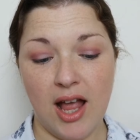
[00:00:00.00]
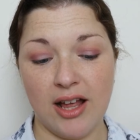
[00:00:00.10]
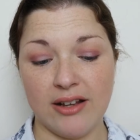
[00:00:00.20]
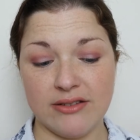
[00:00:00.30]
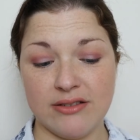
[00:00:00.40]

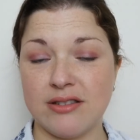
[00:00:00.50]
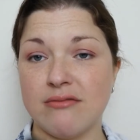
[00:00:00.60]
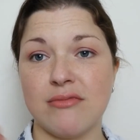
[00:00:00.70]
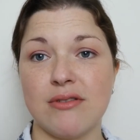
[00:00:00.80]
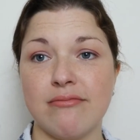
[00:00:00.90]
And
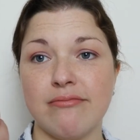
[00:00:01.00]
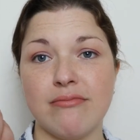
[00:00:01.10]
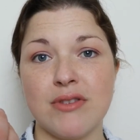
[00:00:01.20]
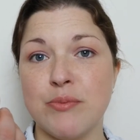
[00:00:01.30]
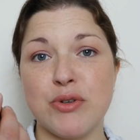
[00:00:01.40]

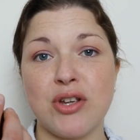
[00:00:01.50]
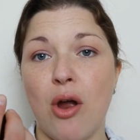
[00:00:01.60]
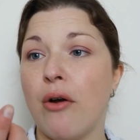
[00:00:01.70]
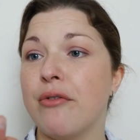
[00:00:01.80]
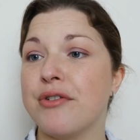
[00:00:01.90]
the
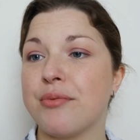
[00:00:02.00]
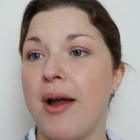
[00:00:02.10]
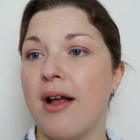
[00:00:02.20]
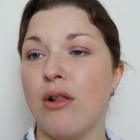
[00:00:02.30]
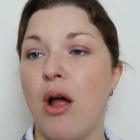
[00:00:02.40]
mascara as well,